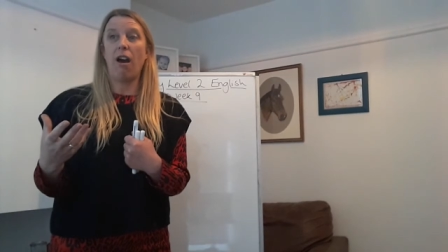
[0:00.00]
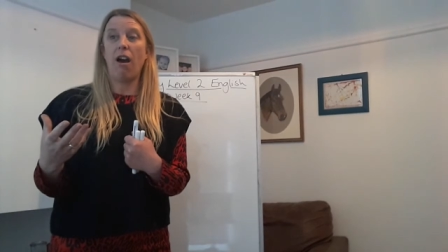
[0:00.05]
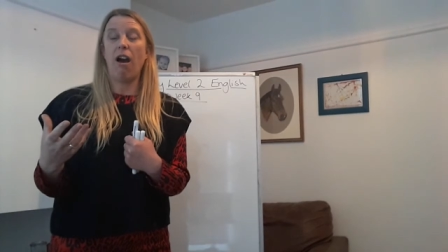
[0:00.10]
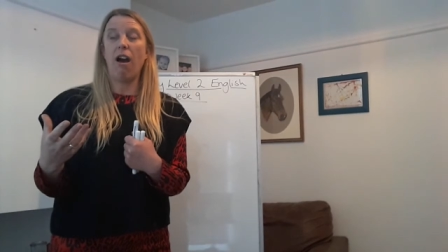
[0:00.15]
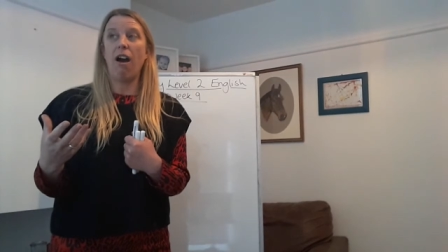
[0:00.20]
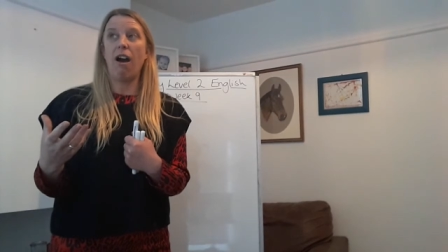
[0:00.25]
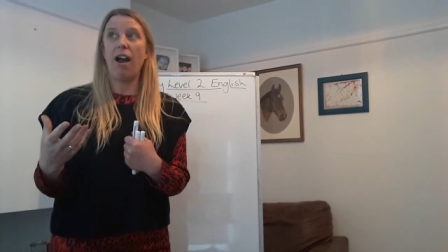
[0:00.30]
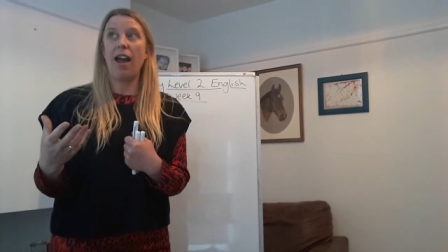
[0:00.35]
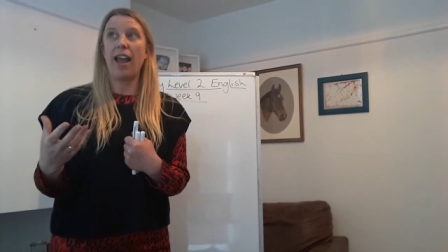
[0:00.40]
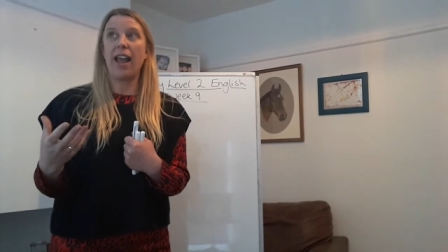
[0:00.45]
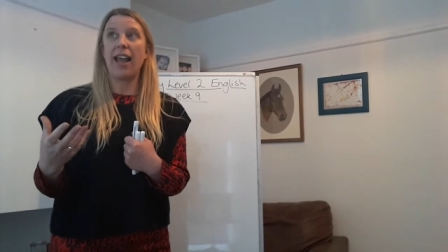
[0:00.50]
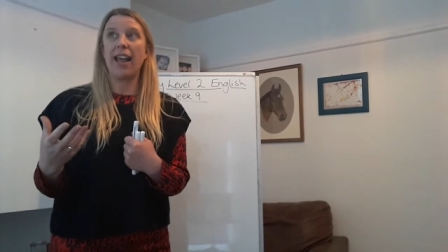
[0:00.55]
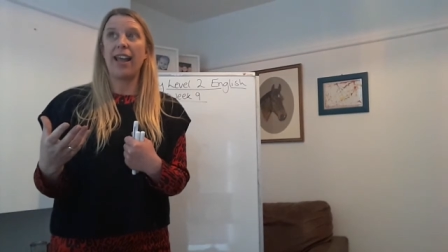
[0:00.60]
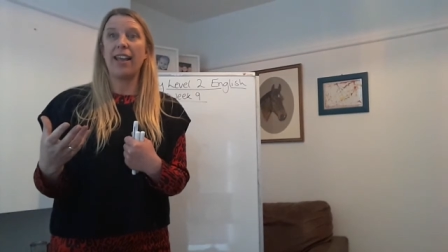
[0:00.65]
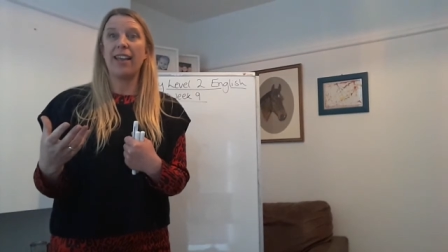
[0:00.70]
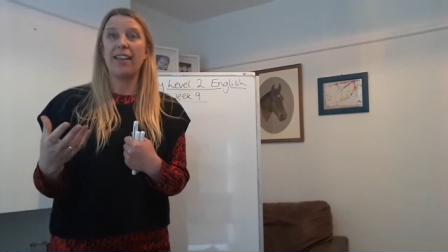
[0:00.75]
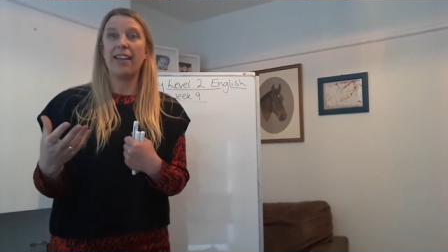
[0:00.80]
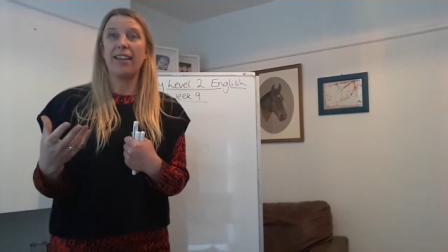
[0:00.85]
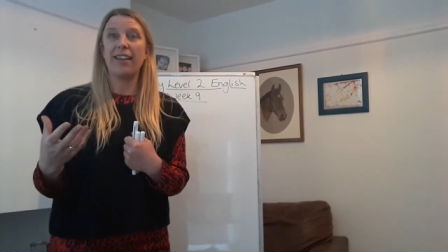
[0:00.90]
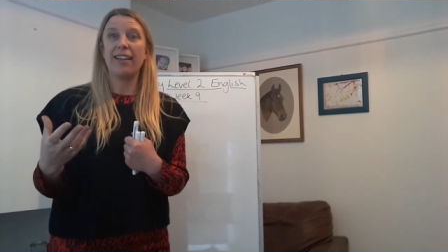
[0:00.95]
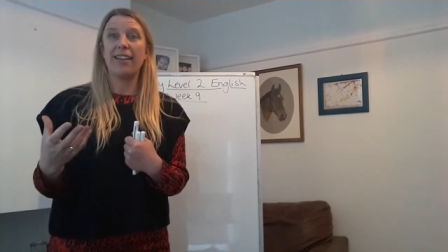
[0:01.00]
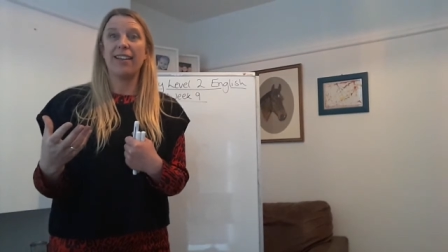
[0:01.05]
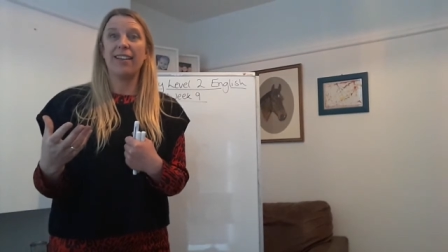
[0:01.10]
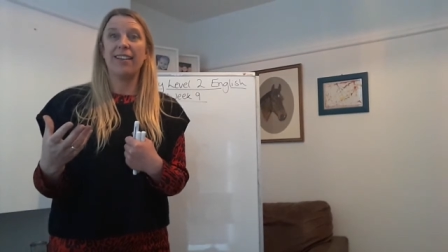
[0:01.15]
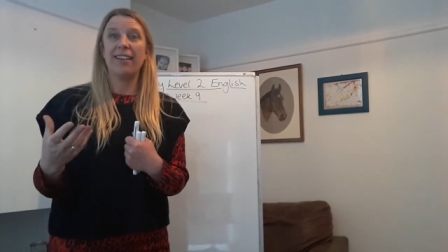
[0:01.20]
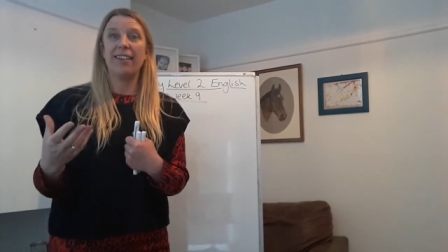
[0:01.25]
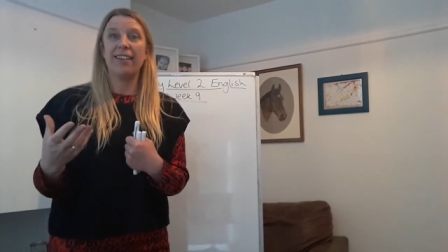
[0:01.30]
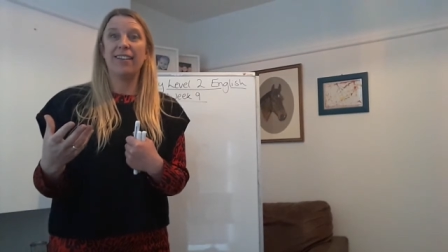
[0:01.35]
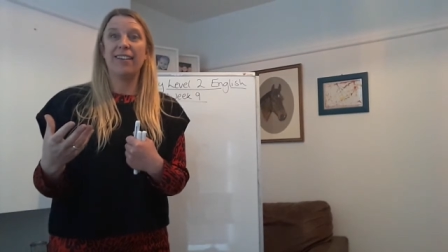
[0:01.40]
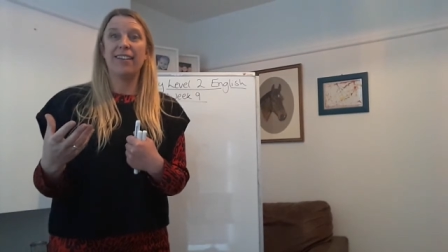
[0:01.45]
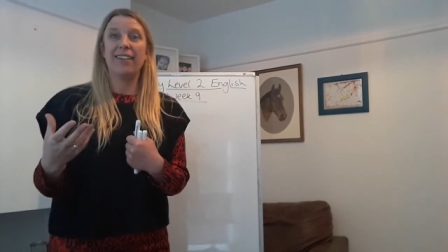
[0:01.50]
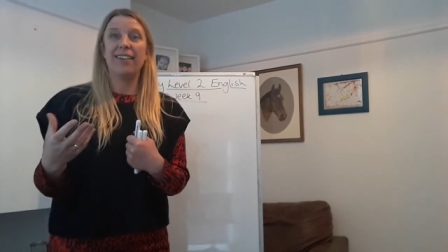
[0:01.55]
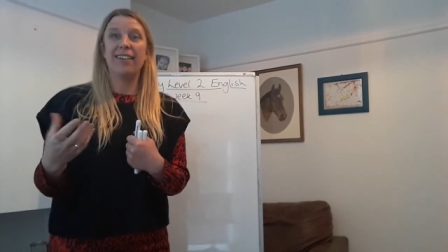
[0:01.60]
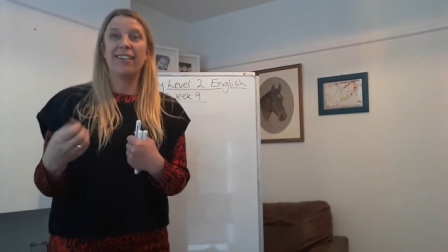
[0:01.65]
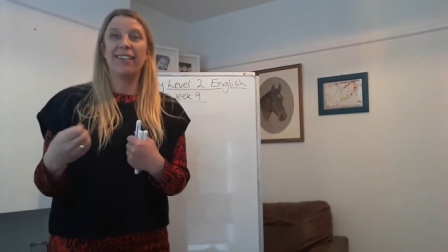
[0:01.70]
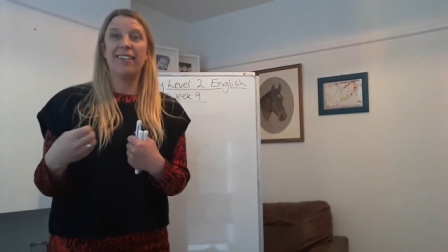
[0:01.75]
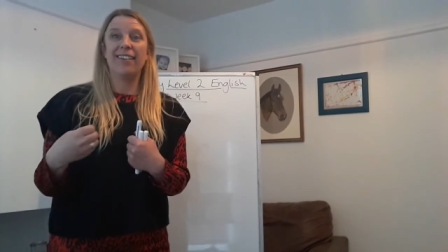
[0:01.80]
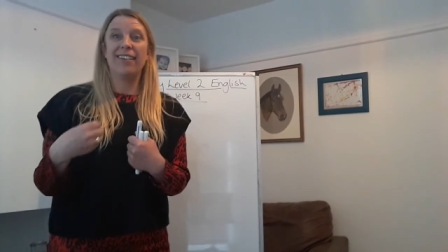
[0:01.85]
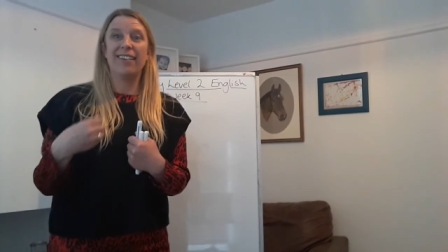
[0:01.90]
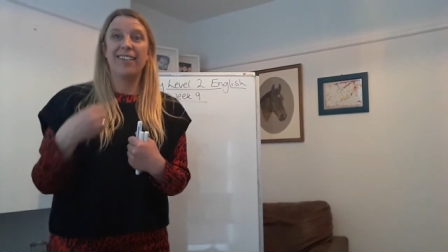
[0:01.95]
I
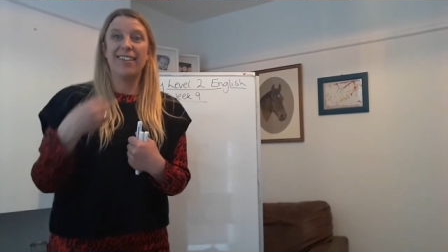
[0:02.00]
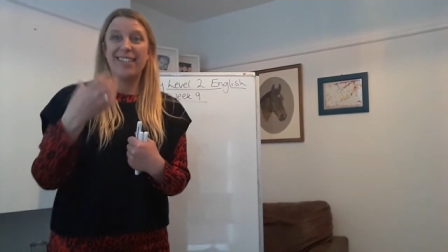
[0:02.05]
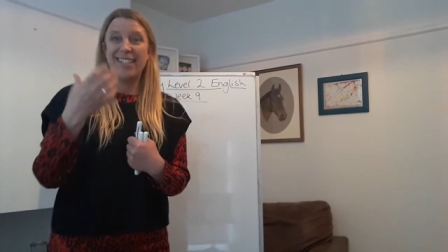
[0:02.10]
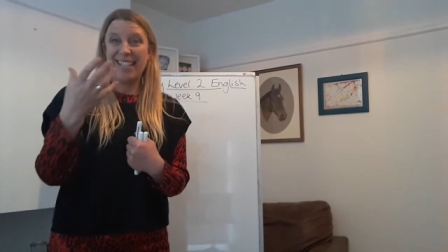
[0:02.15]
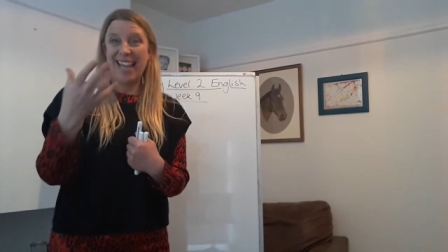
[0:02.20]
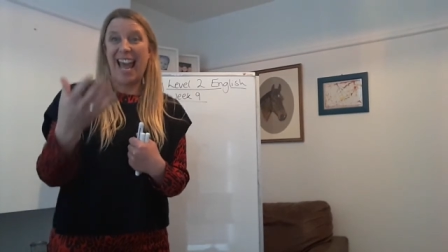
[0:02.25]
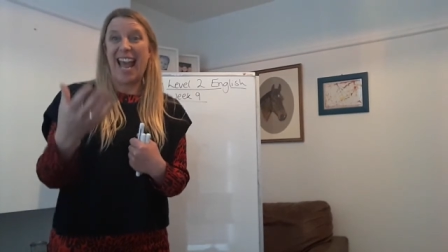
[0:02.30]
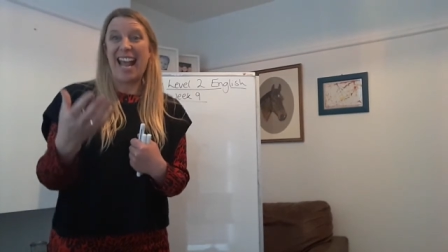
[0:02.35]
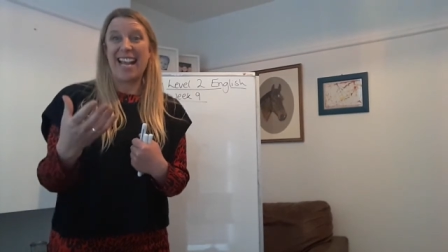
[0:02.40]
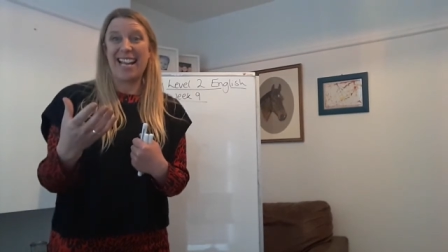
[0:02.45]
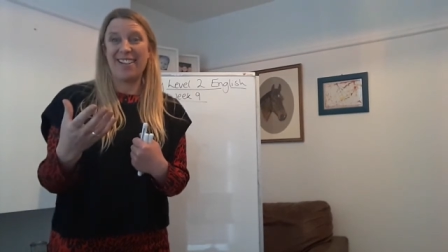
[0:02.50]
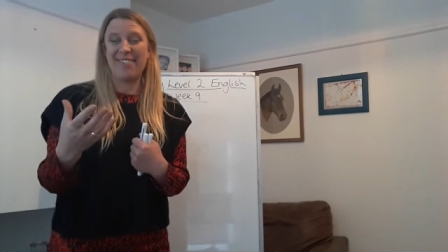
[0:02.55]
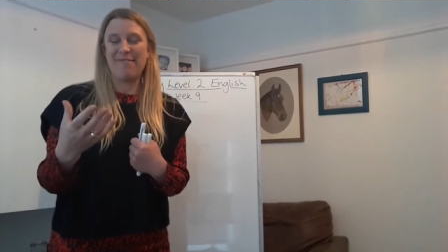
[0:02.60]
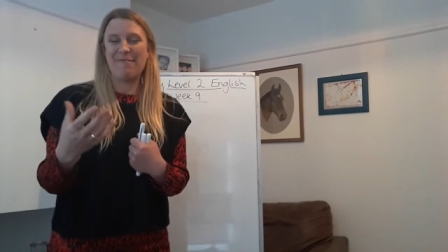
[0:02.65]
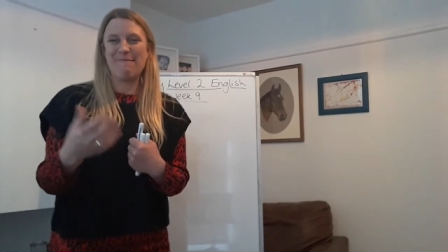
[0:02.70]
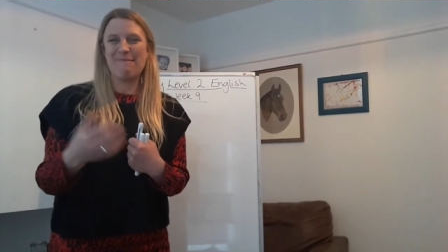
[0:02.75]
say.